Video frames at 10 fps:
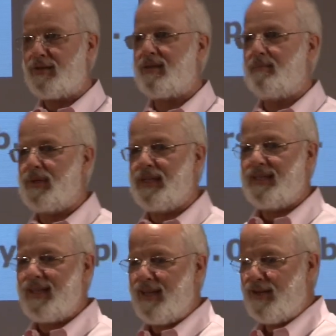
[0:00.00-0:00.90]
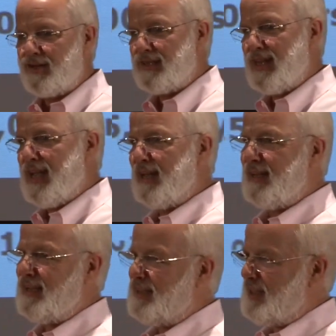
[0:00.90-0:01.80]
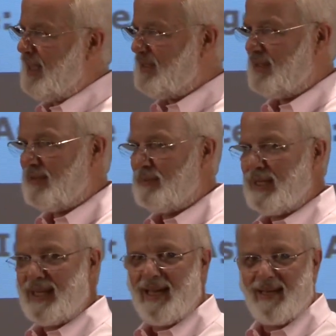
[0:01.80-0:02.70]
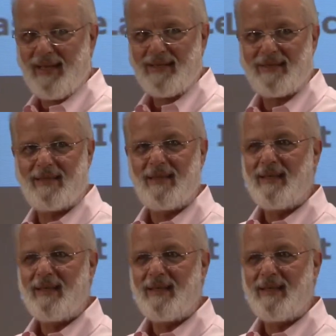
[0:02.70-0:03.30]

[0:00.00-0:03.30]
completely understanding classical mechanics.